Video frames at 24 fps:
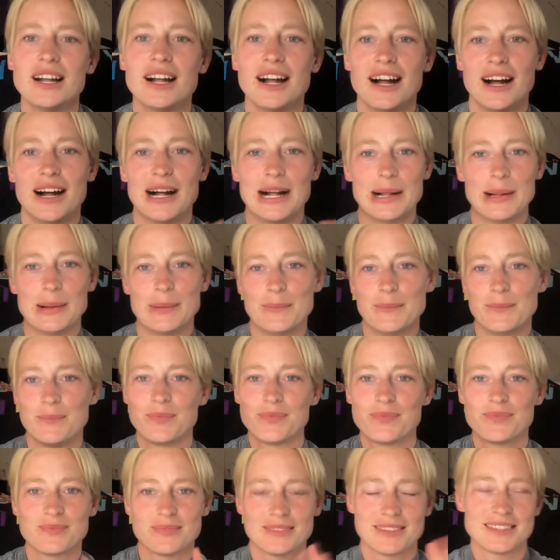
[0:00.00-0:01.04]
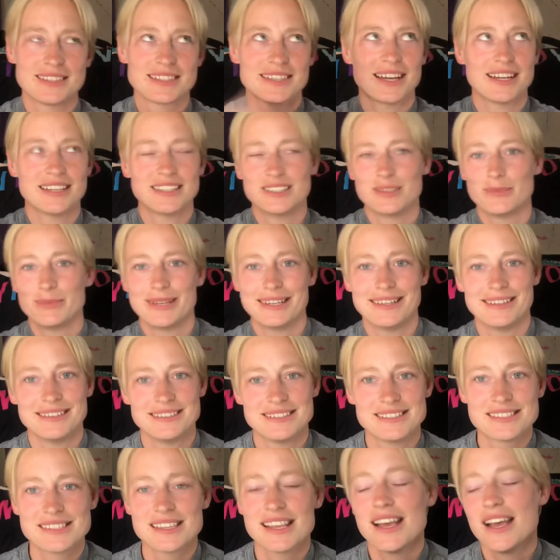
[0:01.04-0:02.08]
Kind of
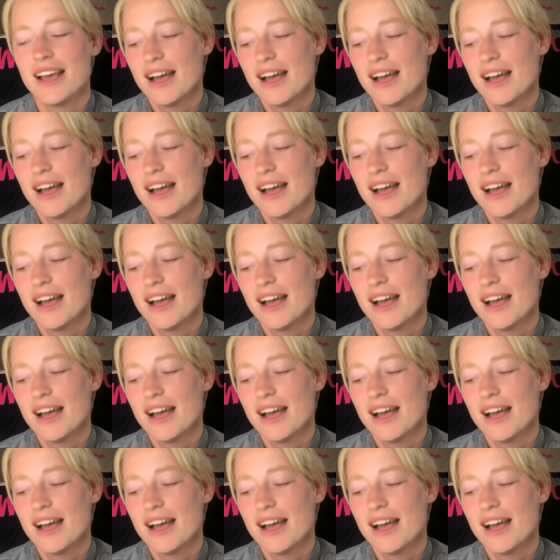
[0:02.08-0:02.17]
depends.